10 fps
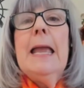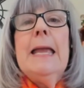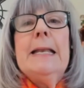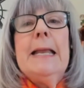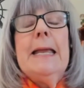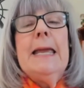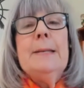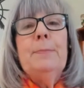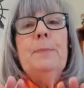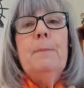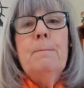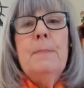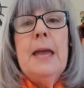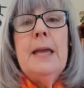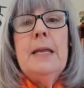it
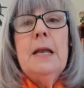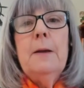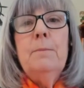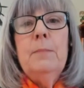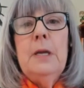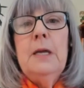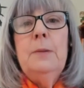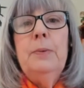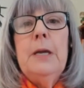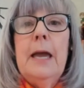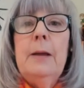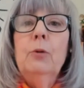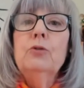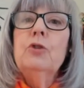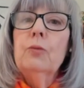made me be
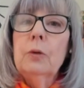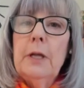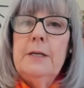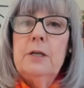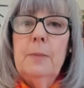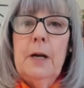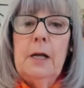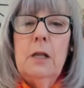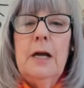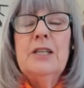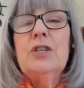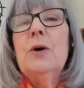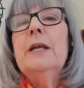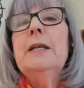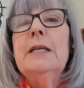able to relate to my clients
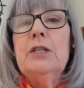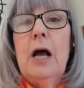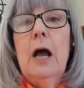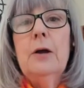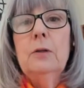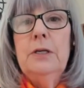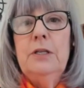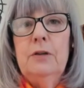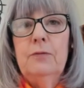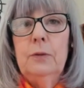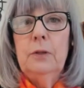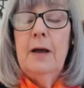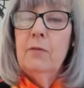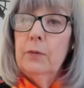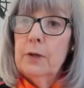on an entirely different
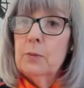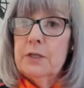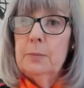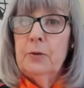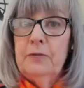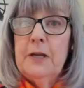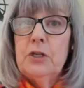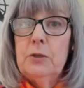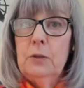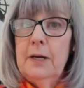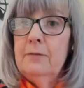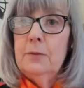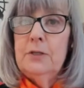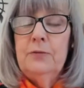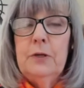level. There was the professional level,
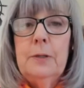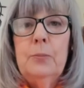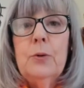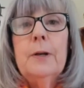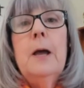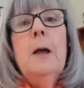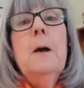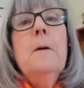which is very important,